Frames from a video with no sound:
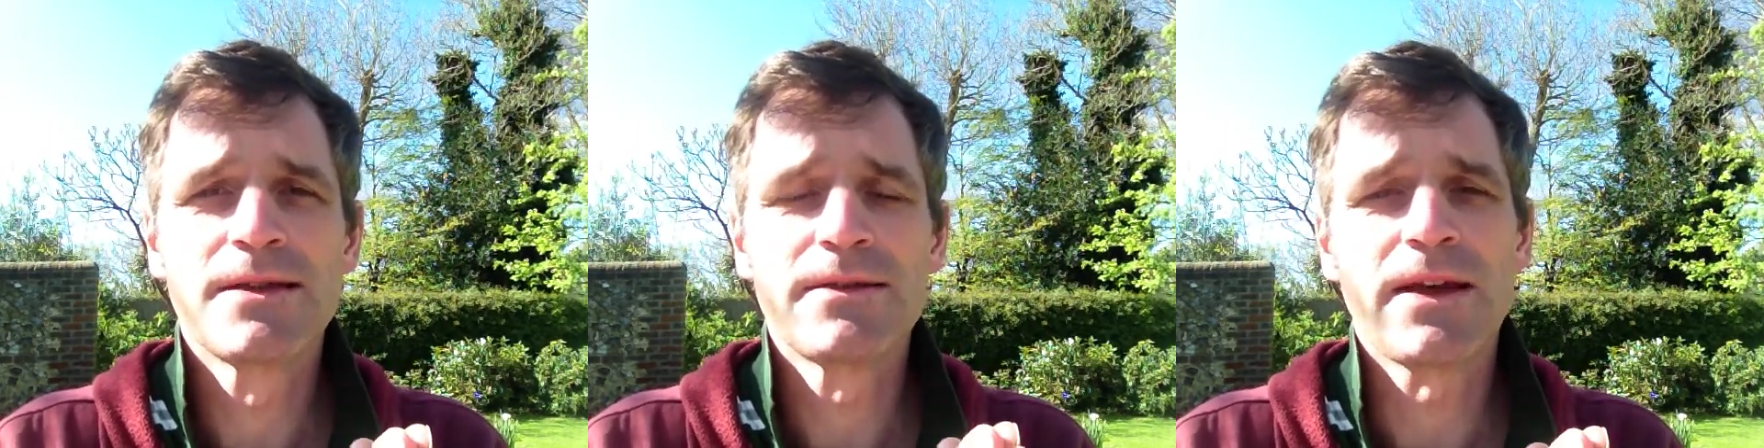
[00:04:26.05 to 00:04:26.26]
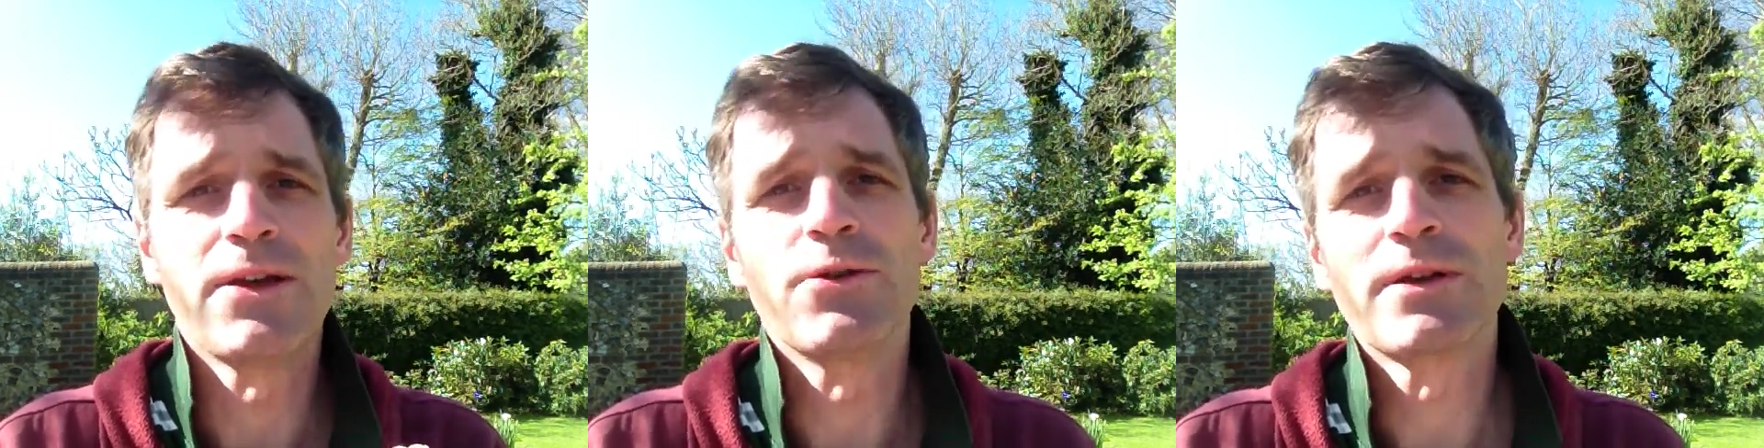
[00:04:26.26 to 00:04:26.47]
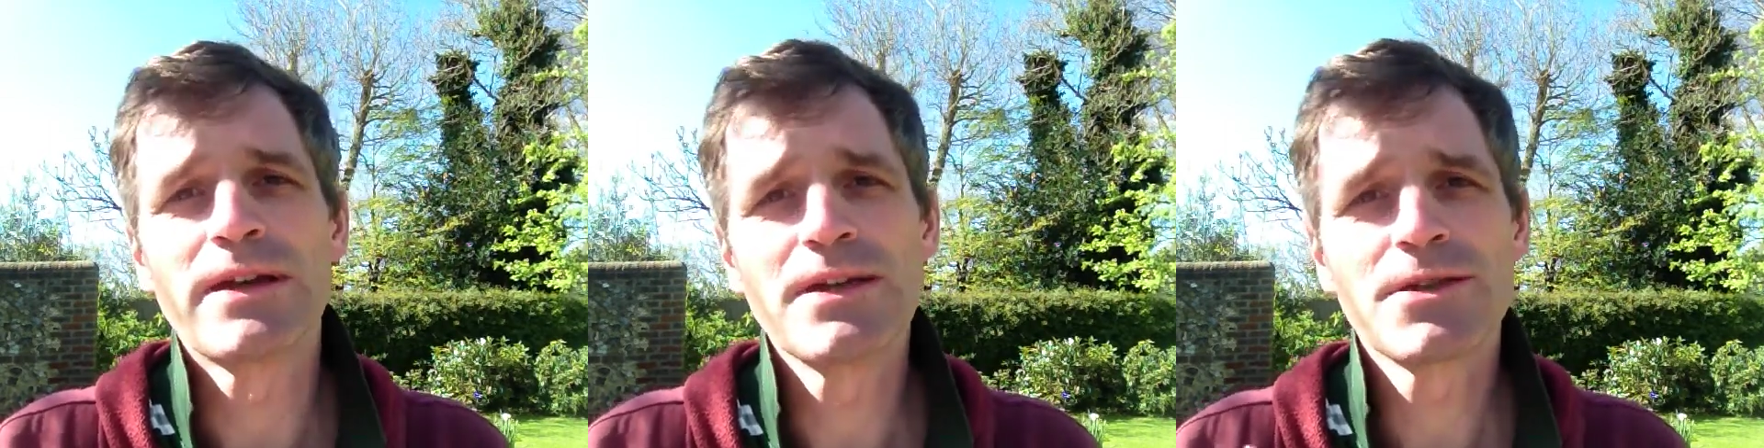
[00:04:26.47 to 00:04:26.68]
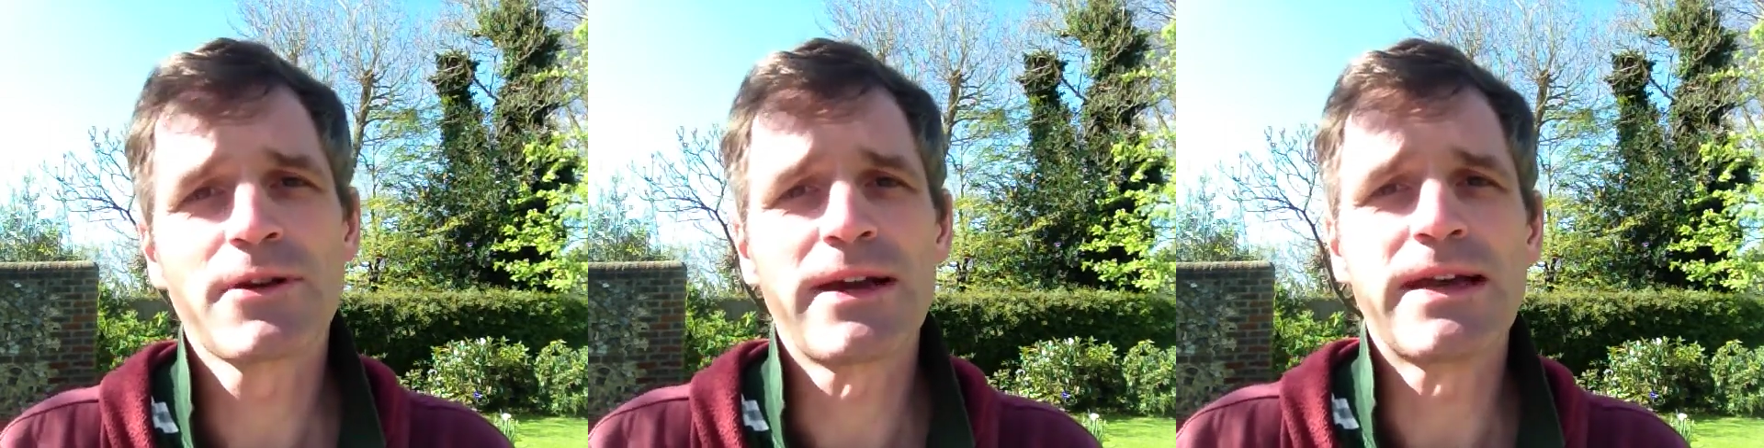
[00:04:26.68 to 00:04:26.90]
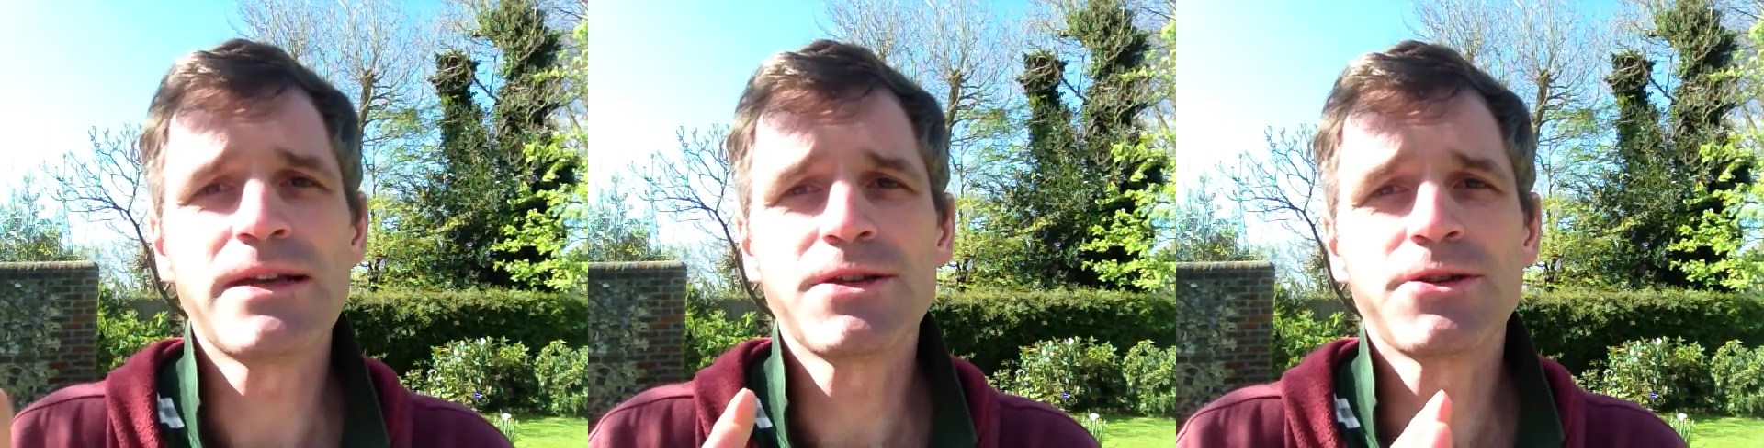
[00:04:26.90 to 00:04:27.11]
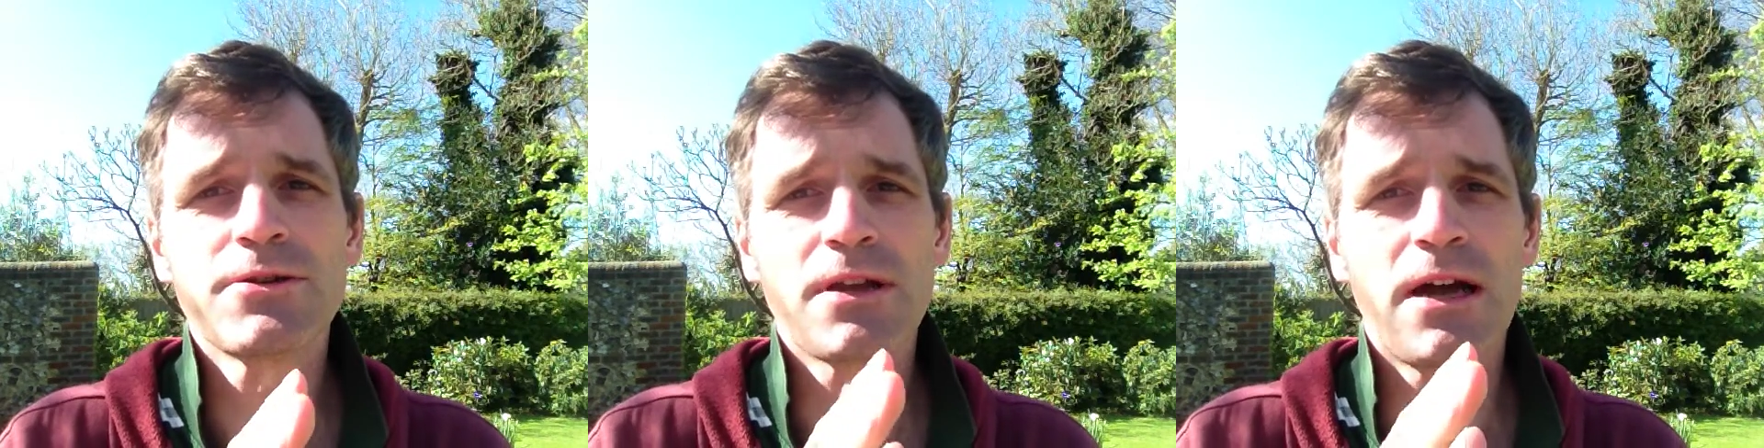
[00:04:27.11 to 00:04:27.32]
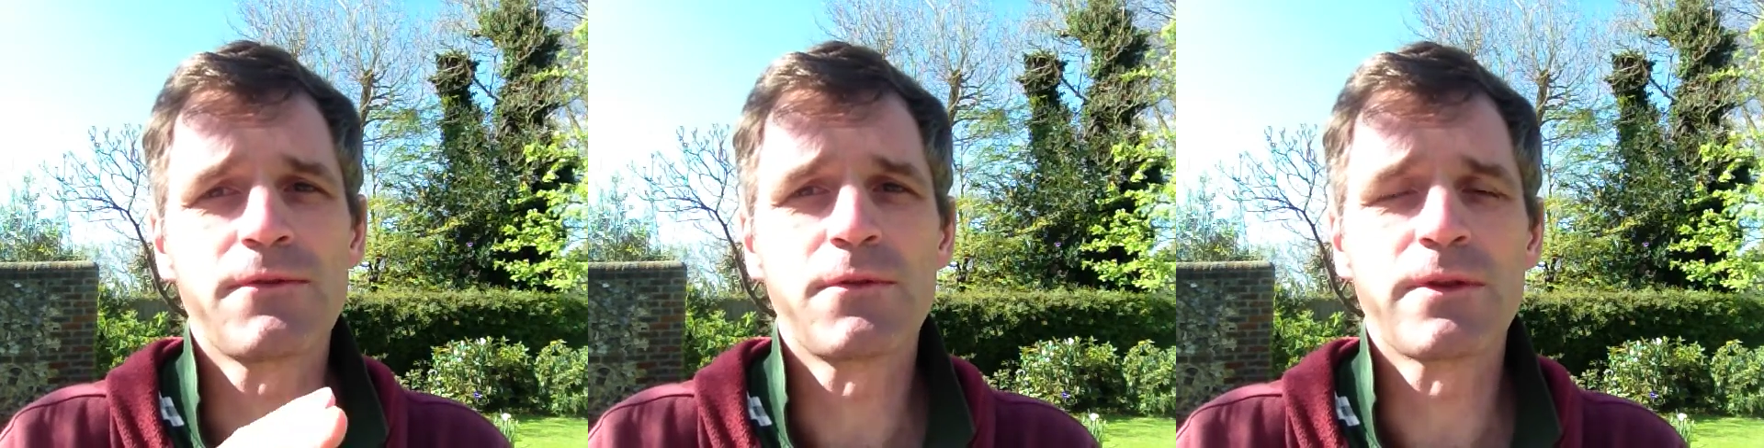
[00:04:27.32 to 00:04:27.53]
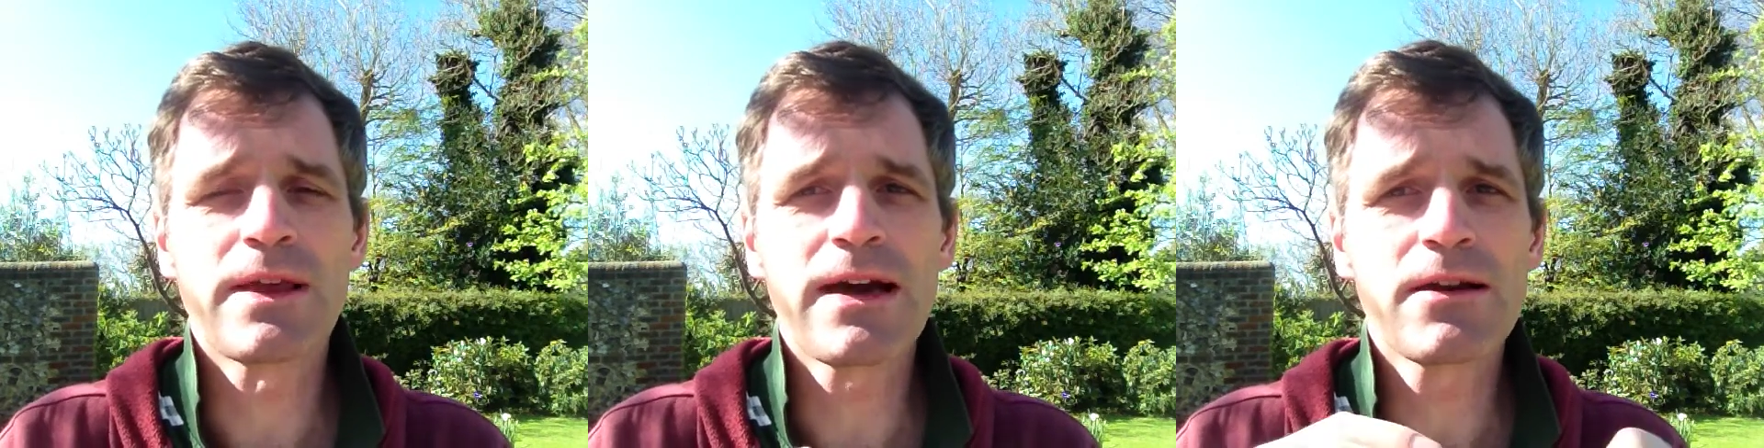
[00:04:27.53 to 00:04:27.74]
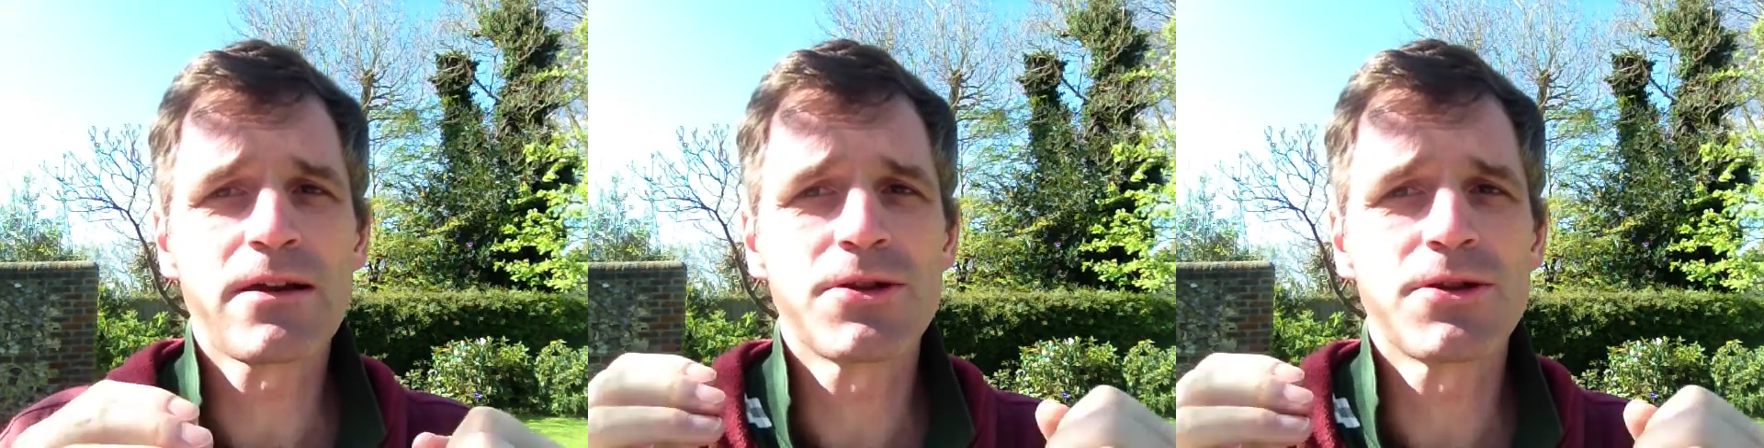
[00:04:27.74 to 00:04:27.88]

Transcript: that you can integrate into your life without